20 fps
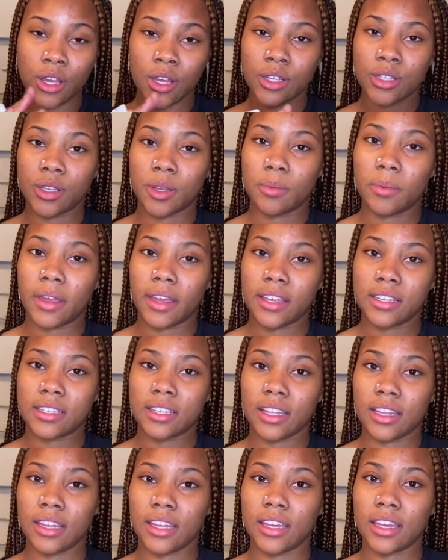so
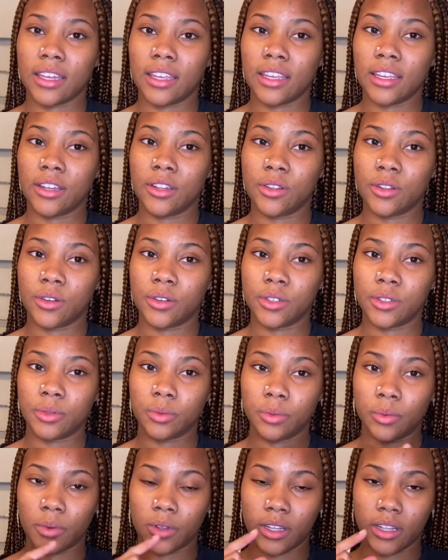basically a keloid is
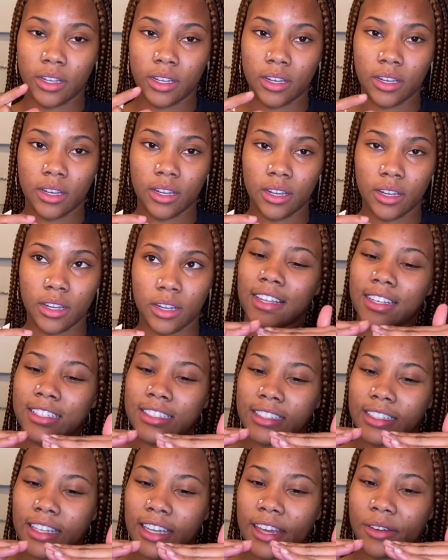when the
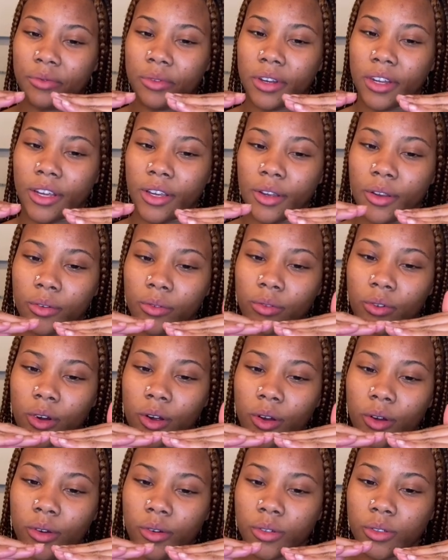skin when it
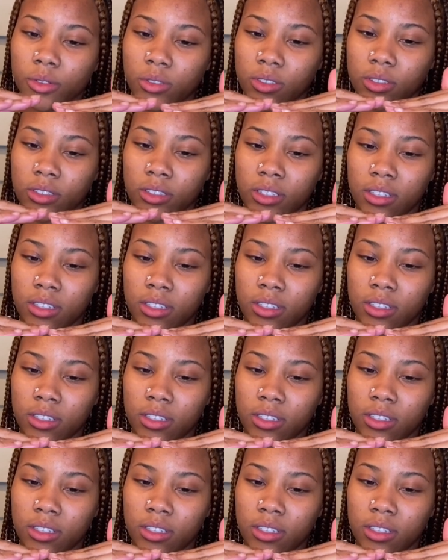grows